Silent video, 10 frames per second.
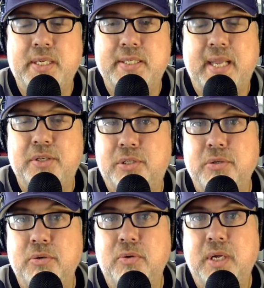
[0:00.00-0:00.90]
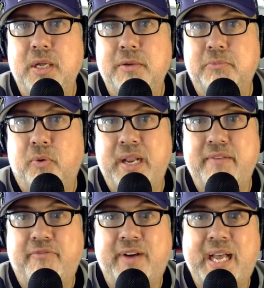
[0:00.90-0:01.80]
he's at
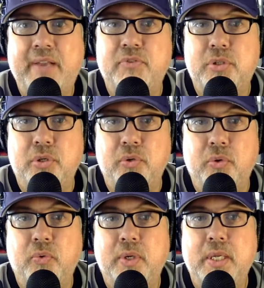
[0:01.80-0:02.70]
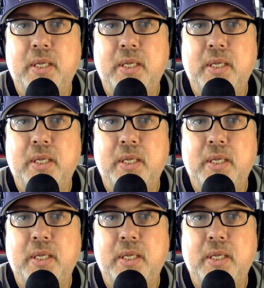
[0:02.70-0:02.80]
2.52.